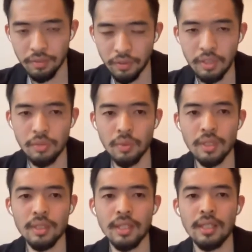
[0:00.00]
The first
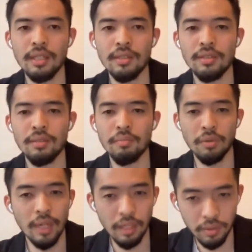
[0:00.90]
one is
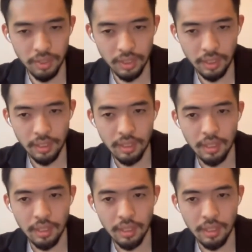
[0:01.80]
bureaucracy.